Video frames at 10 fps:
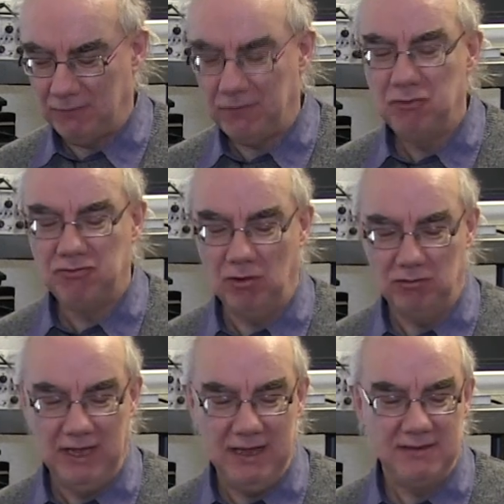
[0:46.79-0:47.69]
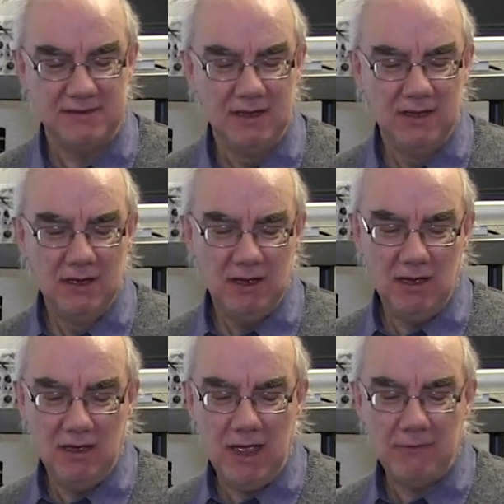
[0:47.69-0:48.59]
A Fujinon lens,
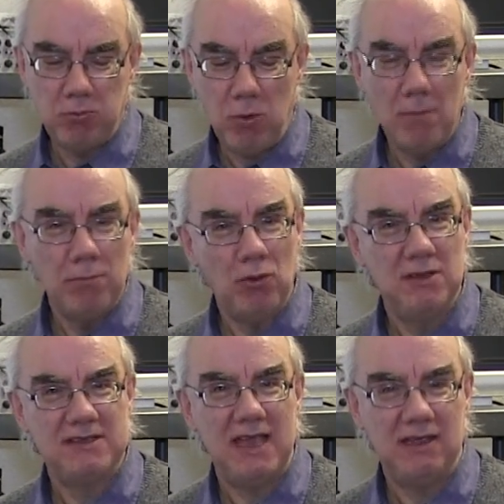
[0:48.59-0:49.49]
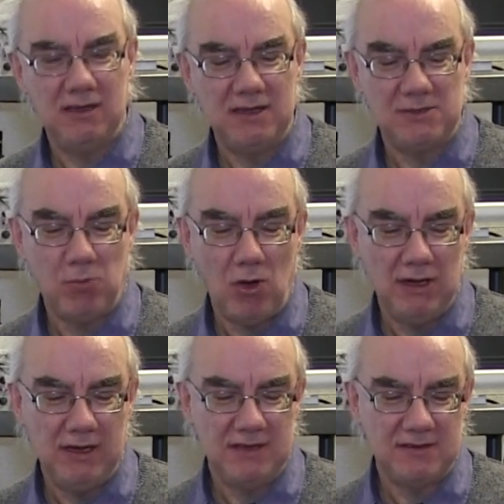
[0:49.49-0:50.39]
f1.8 at its
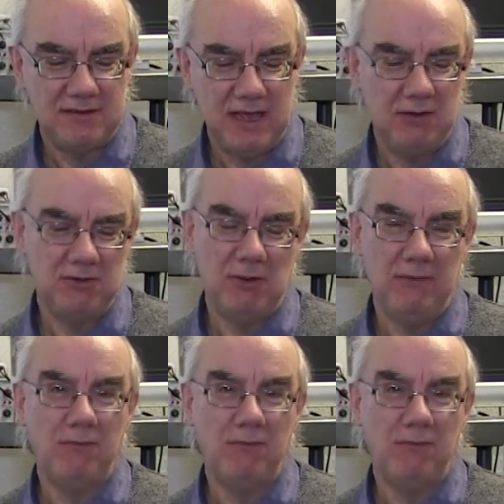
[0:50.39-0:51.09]
widest, down to